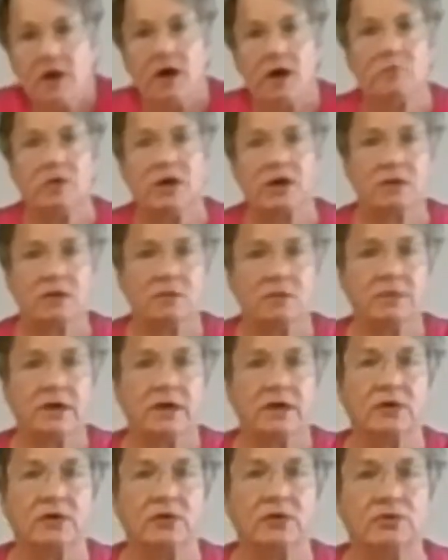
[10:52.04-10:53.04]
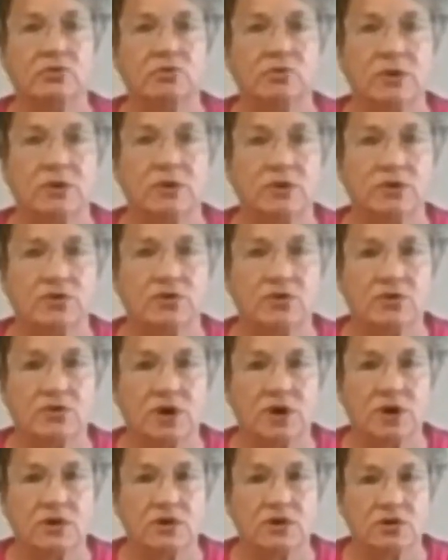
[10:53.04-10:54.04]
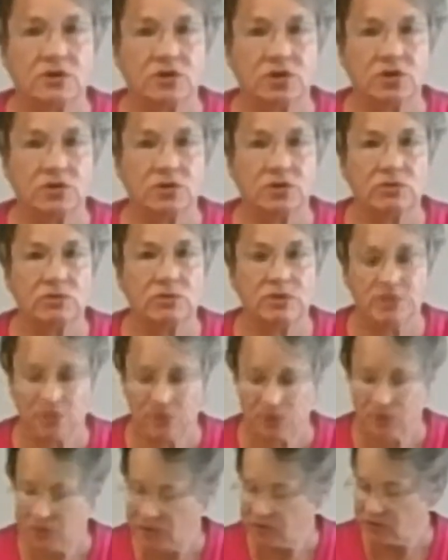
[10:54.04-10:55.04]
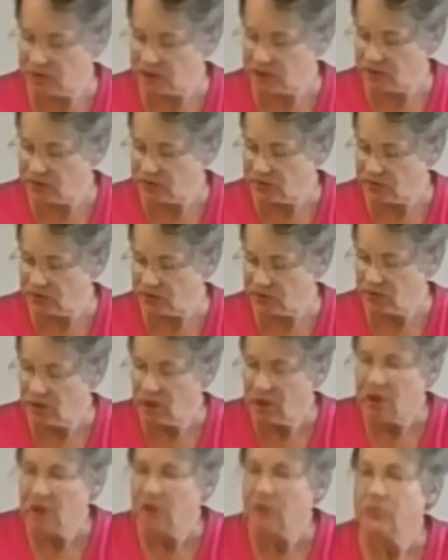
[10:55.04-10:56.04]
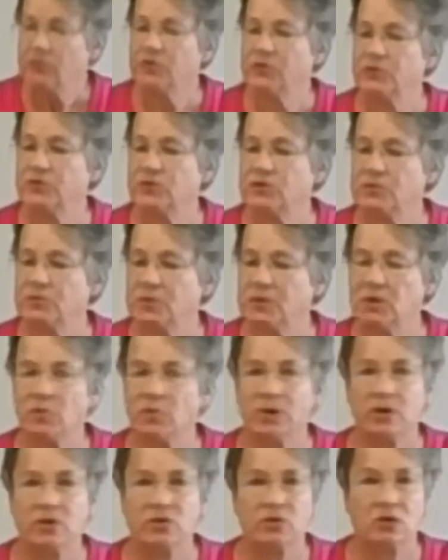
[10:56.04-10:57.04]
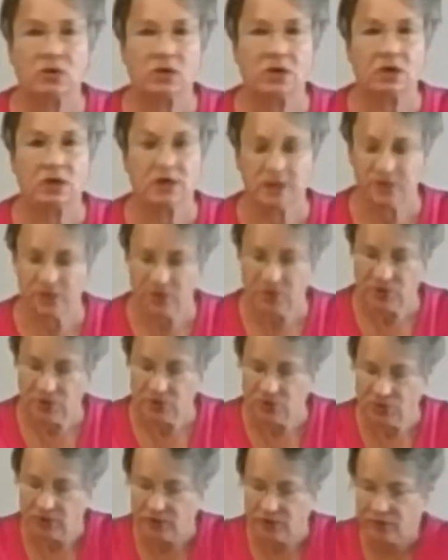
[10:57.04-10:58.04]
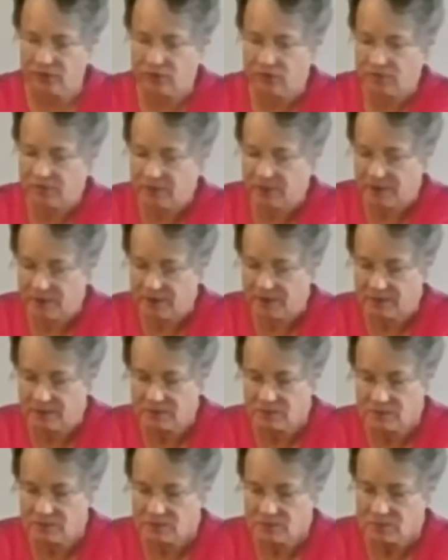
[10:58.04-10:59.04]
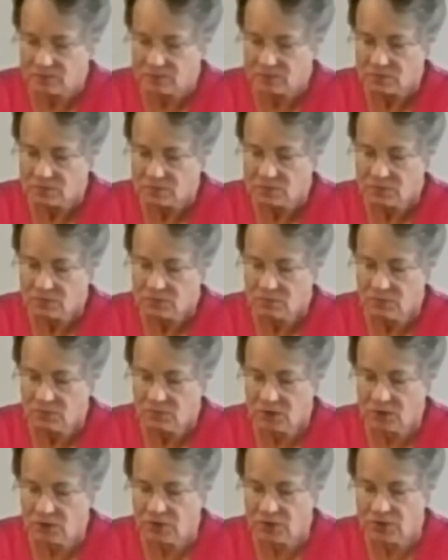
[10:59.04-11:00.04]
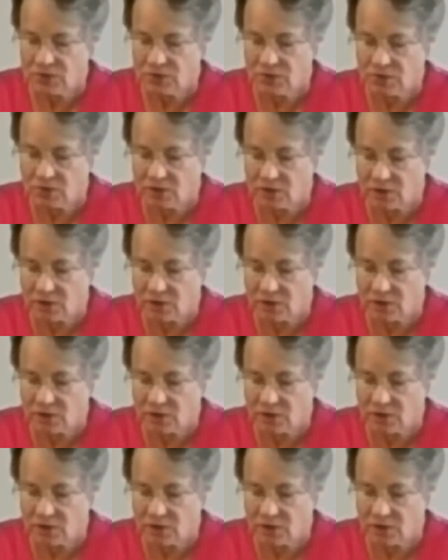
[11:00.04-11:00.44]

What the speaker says: I might come back and use one of those stalks. I'll show you one of those designs too. This is pretty wet, so I'm going to let this drain for a bit, also